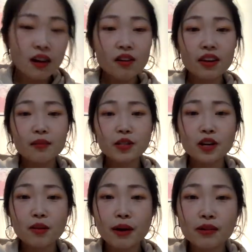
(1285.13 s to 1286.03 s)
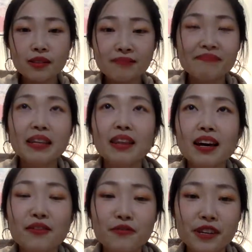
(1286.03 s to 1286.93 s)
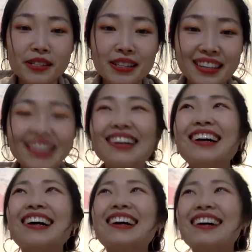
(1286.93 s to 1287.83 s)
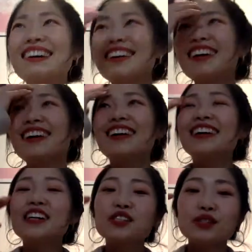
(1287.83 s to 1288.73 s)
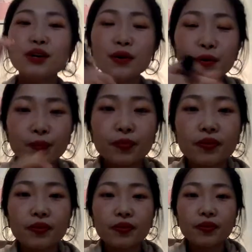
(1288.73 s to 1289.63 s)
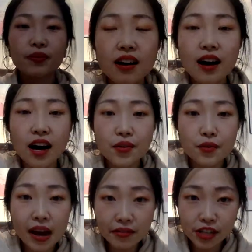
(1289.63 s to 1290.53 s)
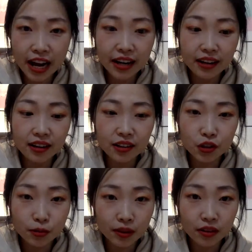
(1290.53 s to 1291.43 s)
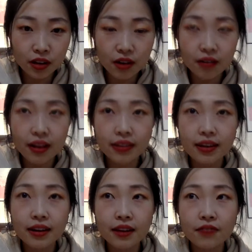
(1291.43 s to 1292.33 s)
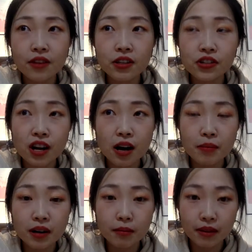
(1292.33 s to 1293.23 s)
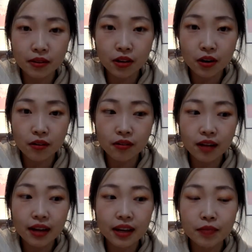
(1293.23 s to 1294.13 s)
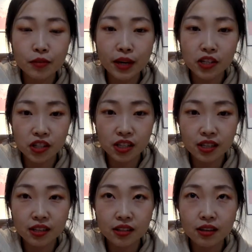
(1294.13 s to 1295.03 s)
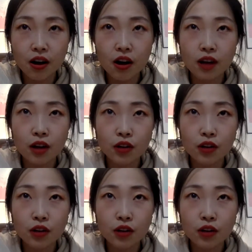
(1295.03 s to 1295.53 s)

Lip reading: Okay, let me talk about my life first. So I arrived China 2 months ago, and then I found a job a month ago. I came to Beijing on